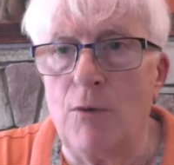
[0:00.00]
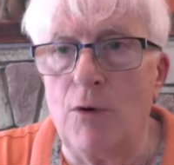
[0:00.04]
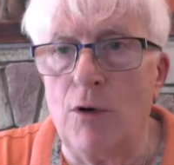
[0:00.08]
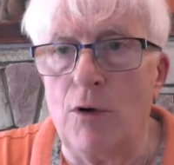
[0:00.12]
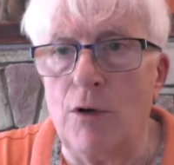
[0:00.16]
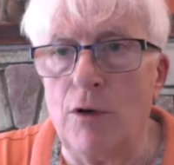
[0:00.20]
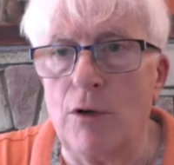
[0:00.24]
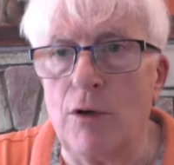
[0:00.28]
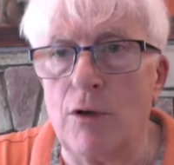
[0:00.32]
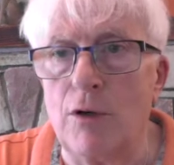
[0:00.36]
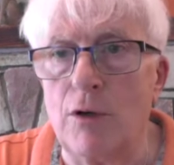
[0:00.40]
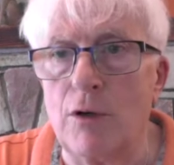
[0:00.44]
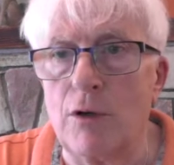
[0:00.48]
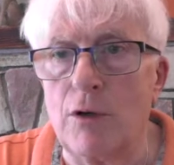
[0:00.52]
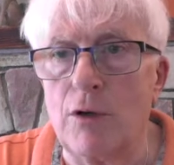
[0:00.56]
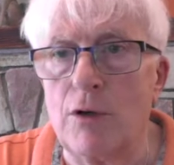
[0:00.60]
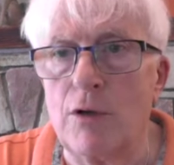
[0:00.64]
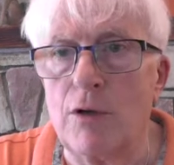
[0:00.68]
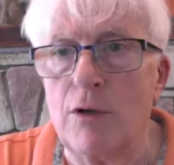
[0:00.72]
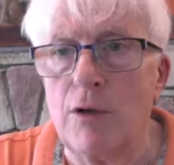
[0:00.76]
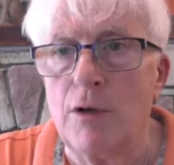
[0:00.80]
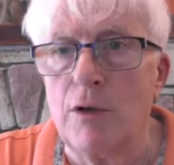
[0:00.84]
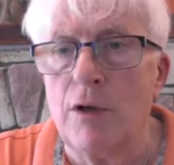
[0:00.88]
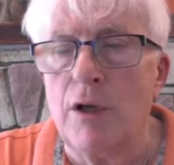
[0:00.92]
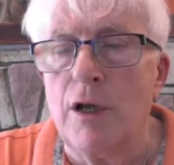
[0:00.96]

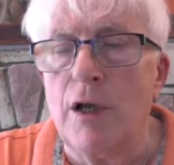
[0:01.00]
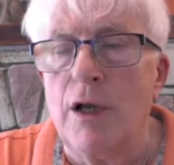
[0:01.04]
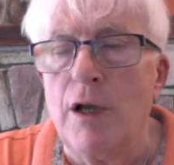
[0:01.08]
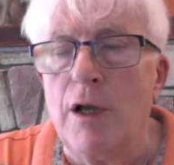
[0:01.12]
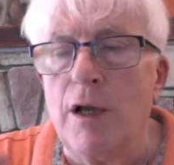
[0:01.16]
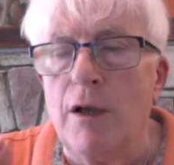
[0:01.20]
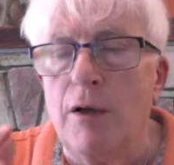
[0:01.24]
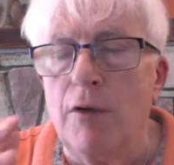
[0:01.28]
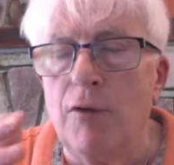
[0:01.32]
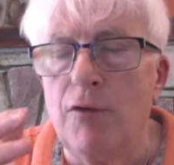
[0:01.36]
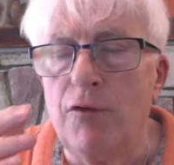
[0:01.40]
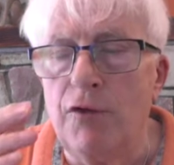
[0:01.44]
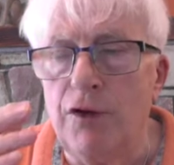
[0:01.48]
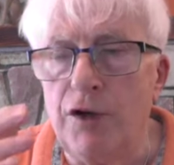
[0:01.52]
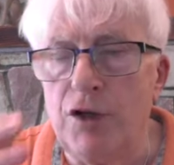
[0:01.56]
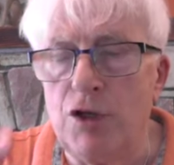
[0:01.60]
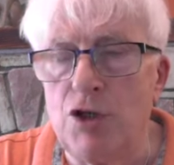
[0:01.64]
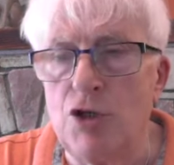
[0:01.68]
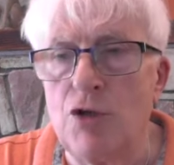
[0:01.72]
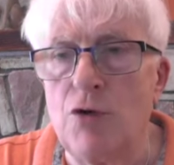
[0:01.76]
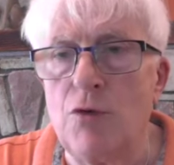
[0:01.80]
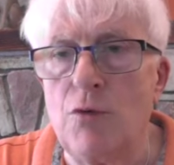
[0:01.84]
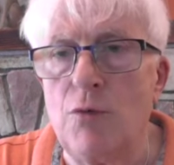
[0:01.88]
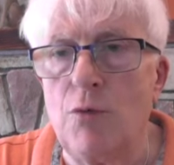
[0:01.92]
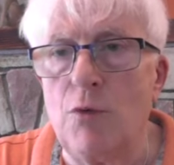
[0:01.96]
work,
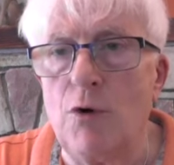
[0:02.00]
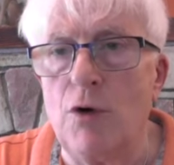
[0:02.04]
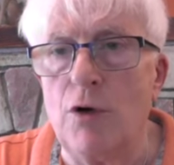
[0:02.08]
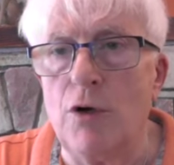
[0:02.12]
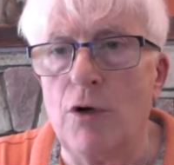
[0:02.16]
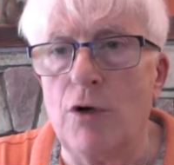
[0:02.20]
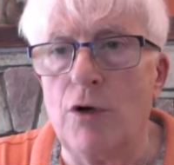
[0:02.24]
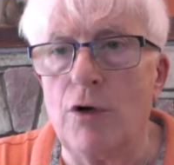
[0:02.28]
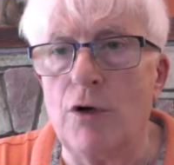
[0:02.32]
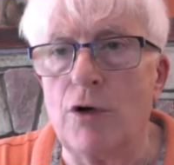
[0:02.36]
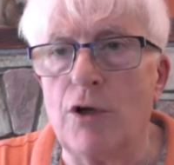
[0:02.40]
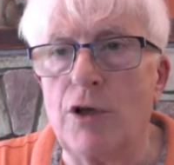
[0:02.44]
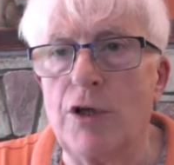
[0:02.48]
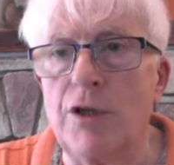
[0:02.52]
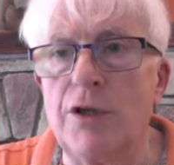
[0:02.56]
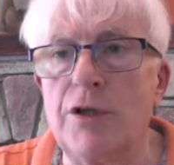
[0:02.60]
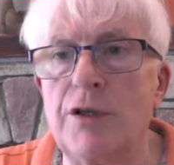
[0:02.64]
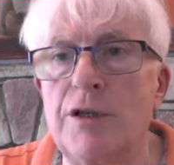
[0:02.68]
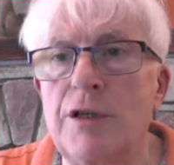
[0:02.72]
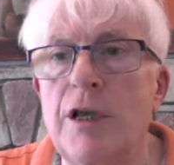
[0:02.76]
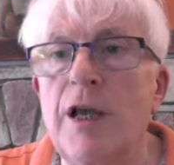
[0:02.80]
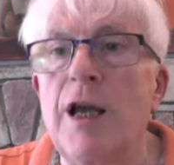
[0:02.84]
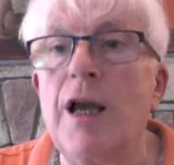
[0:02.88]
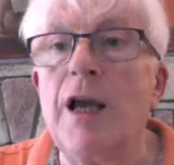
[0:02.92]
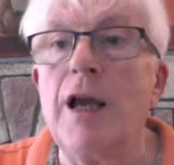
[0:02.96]
vision work,
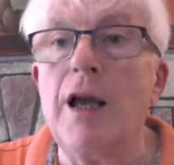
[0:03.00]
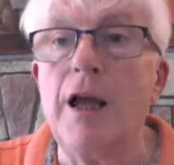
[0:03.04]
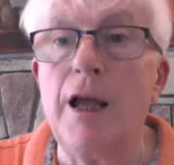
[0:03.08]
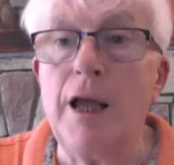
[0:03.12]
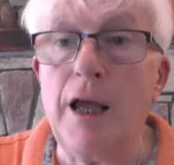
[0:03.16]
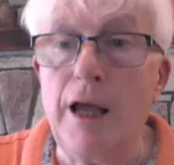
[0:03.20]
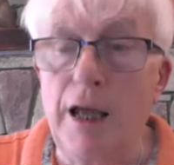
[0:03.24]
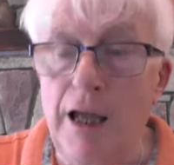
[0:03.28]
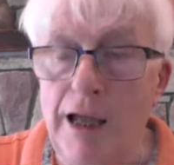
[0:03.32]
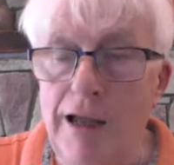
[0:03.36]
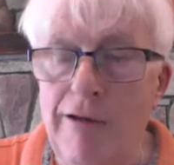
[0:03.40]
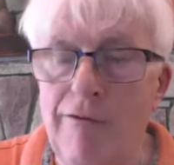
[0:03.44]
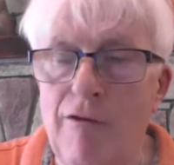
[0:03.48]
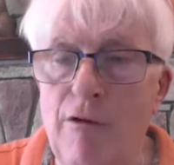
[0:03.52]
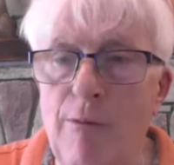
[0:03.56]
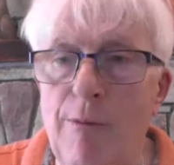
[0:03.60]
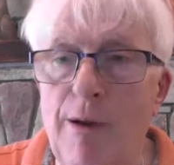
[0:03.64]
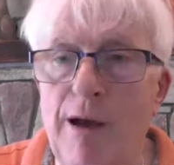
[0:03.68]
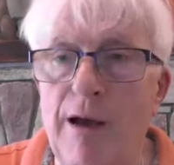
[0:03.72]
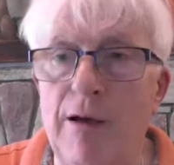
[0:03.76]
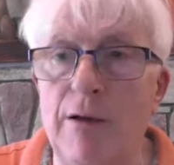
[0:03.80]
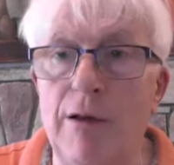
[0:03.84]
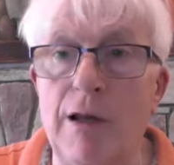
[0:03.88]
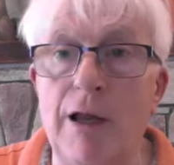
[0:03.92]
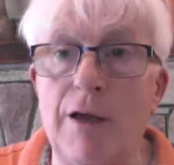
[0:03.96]
and hear
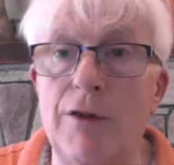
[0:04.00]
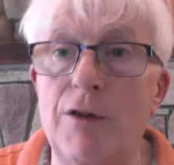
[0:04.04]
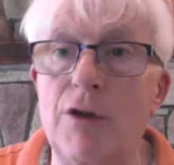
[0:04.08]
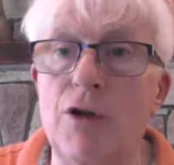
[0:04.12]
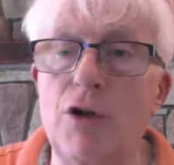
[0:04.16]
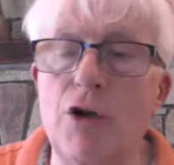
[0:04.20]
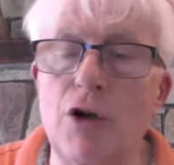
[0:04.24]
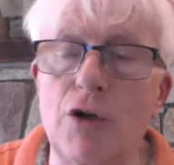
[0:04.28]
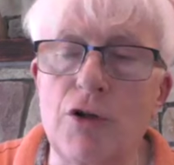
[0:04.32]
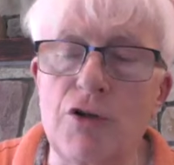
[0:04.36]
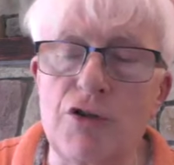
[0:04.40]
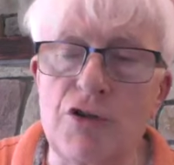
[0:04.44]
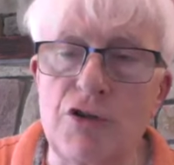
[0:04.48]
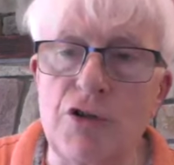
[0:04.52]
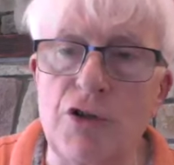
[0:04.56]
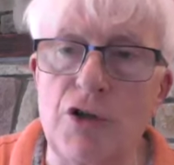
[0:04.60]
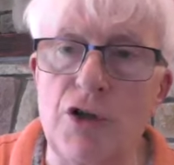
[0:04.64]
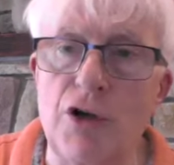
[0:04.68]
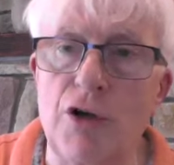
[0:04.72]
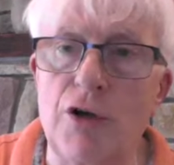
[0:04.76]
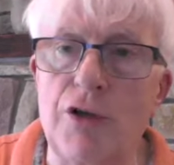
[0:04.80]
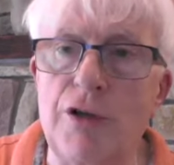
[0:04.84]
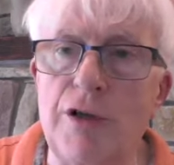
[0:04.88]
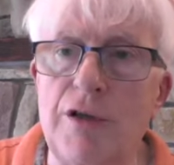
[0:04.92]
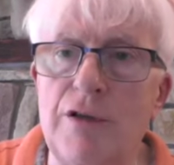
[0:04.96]
about, like, the gods and
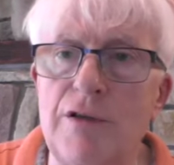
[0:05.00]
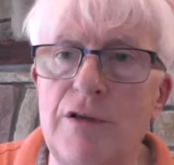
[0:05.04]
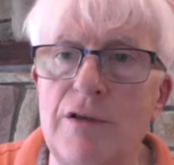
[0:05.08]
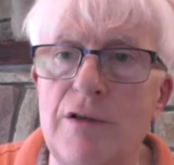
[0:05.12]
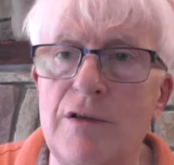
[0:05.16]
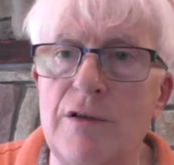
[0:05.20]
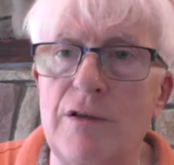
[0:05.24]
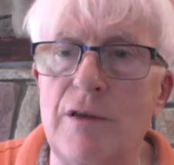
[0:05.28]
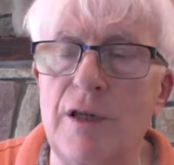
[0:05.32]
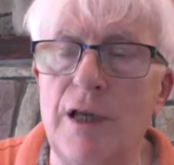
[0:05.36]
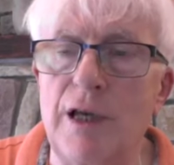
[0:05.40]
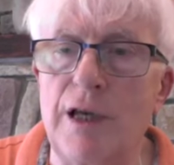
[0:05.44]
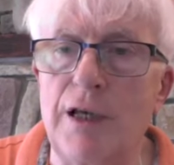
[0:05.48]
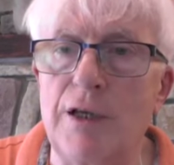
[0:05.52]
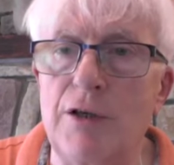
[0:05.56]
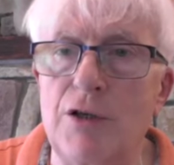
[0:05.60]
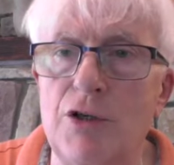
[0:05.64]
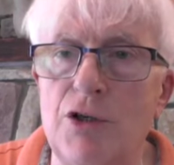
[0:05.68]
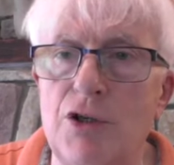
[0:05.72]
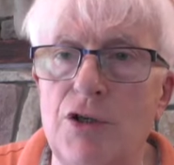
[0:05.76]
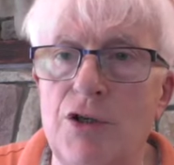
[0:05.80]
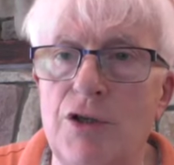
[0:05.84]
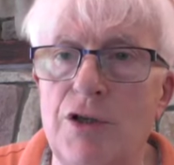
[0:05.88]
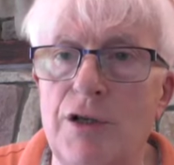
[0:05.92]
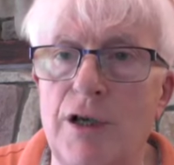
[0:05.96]
goddesses of the
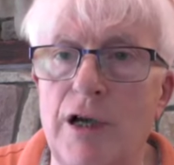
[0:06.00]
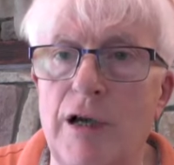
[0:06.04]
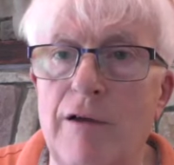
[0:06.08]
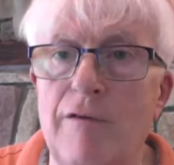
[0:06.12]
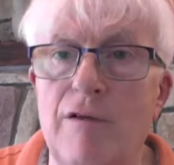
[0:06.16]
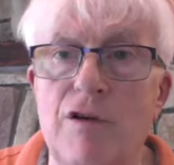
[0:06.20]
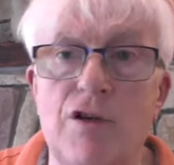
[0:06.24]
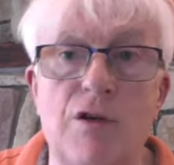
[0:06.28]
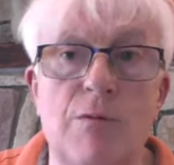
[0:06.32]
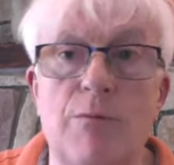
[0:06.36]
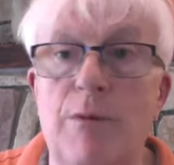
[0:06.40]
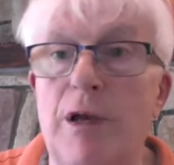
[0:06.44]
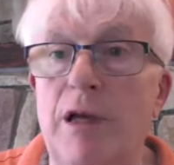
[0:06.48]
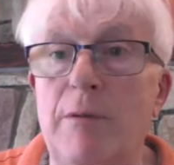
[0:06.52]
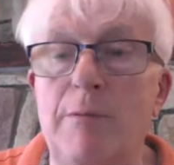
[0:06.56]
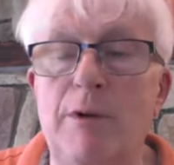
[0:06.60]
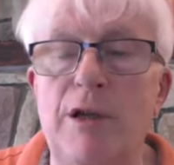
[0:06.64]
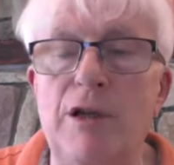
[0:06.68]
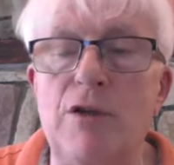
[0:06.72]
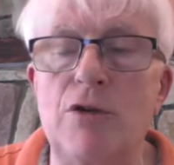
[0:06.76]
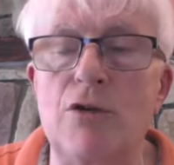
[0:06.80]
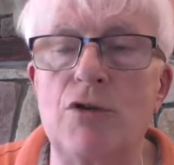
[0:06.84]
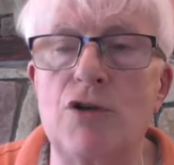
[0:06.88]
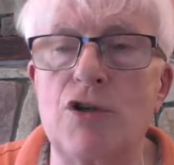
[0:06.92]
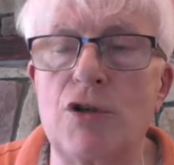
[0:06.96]
ancient Irish, and
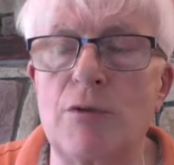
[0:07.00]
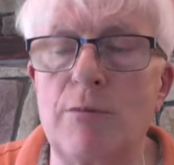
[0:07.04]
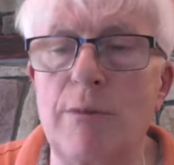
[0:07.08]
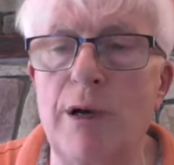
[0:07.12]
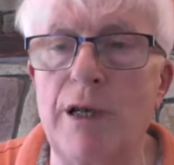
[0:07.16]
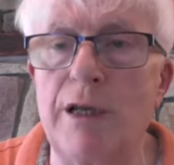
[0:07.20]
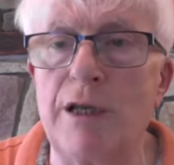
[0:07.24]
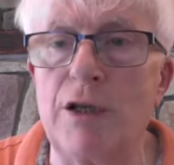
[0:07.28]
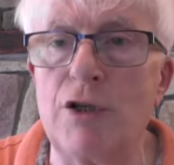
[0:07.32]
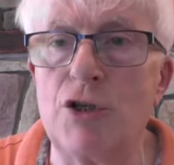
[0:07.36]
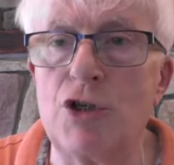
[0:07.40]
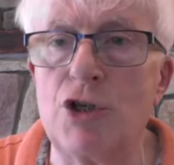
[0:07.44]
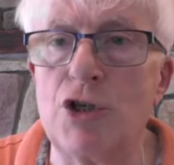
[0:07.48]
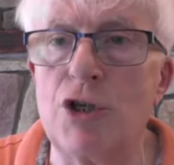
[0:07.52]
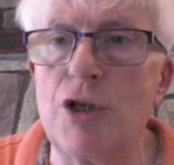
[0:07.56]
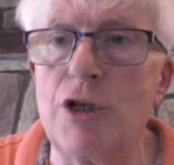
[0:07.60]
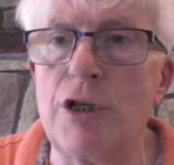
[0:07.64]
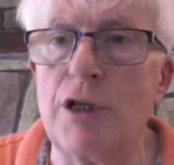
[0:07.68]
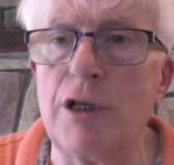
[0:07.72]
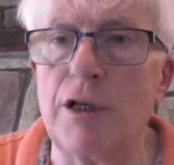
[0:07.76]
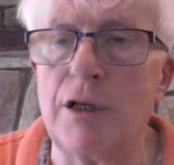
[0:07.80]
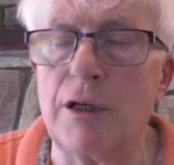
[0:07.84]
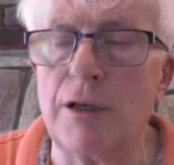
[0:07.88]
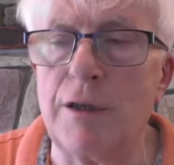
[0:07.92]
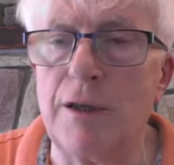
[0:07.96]
maybe do shamanic
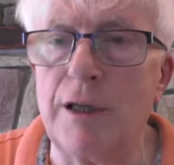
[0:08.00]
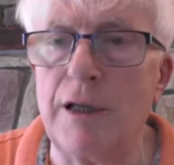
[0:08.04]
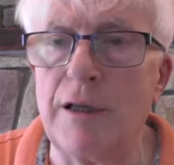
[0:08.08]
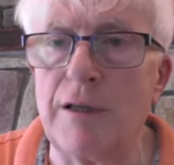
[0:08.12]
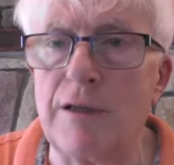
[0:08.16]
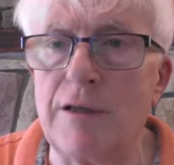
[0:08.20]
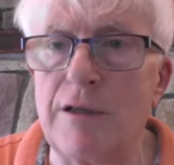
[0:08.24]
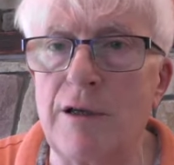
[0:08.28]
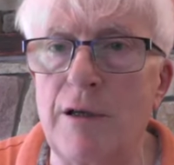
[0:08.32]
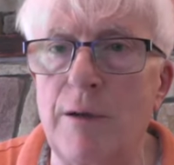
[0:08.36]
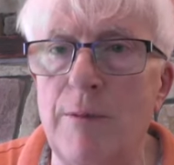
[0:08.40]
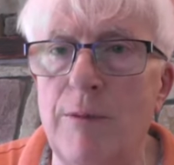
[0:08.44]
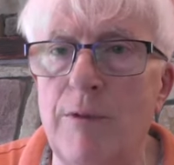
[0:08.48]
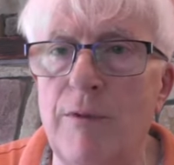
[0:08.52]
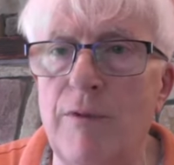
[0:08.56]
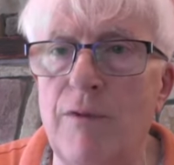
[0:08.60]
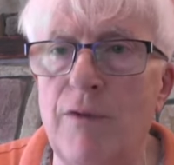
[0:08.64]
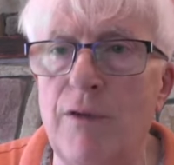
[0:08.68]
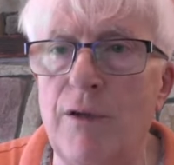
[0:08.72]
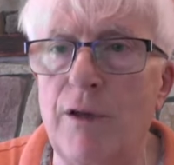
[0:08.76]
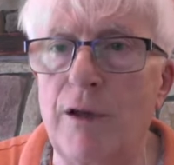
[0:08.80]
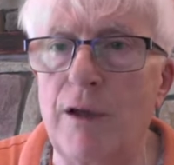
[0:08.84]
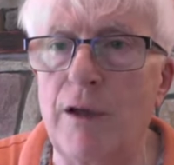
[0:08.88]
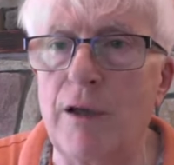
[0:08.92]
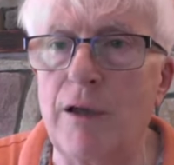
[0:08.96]
journeying and that type of
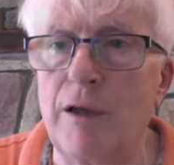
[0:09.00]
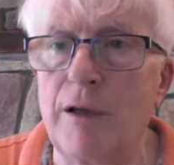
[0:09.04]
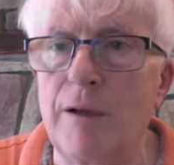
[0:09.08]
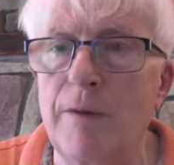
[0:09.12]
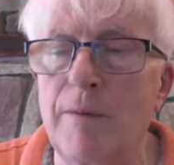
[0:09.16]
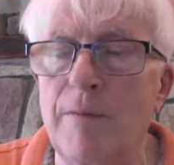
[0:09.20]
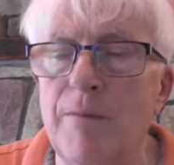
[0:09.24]
thing.